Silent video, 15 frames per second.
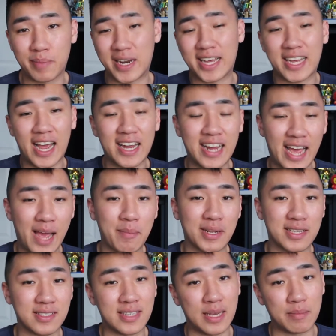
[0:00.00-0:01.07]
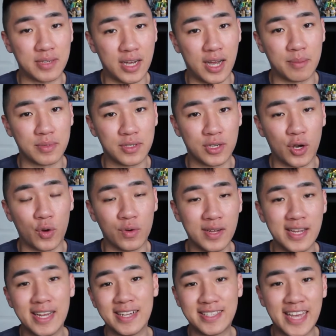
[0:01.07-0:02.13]
but I kinda am at the same time, so
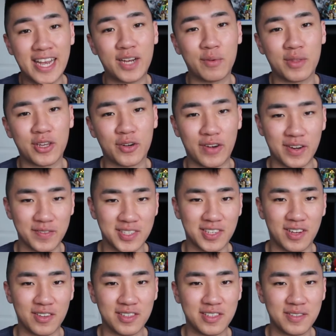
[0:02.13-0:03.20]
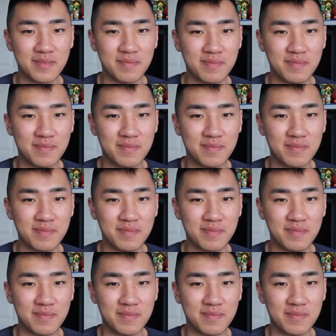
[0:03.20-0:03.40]
take it with a grain of salt.